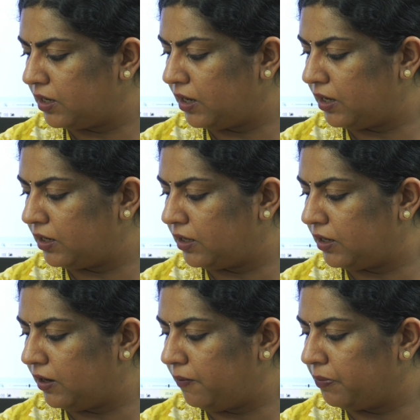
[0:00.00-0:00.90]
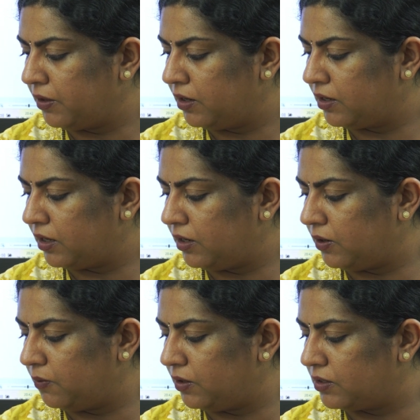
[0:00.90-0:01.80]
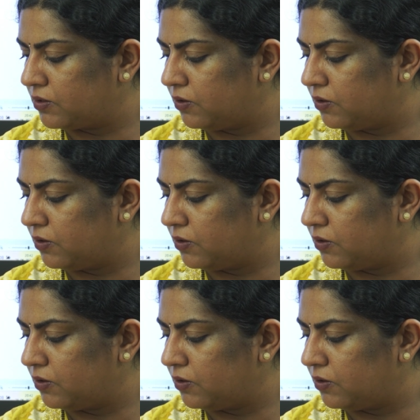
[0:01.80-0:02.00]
and here 10 units.